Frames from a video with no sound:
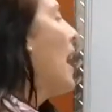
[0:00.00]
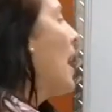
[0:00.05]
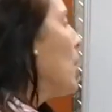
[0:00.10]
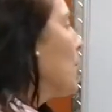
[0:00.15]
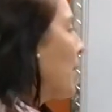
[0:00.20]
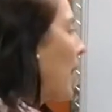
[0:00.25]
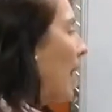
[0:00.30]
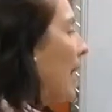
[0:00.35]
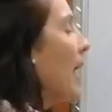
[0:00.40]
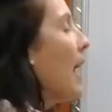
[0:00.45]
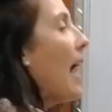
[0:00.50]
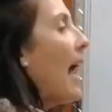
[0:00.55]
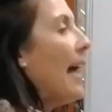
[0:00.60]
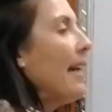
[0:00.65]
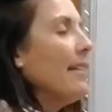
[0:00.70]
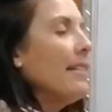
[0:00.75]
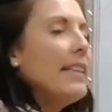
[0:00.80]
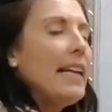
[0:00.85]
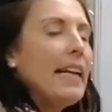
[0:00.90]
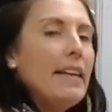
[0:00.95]
Okay,
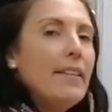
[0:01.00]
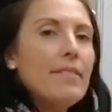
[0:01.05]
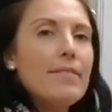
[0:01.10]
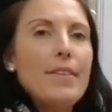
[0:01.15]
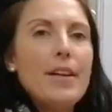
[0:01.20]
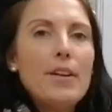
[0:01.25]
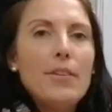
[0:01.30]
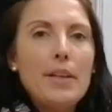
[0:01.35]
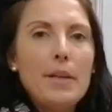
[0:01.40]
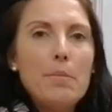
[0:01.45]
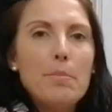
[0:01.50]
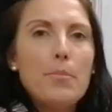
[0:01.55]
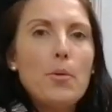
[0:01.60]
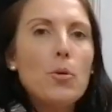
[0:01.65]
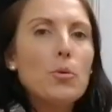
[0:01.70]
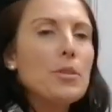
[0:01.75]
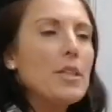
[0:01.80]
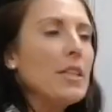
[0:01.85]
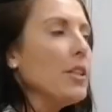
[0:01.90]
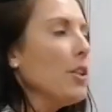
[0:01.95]
and then very
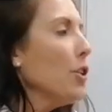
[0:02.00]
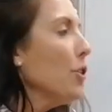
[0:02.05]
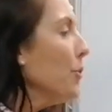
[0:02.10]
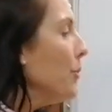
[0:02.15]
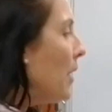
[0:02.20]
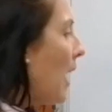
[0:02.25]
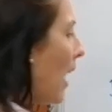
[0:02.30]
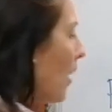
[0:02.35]
important, you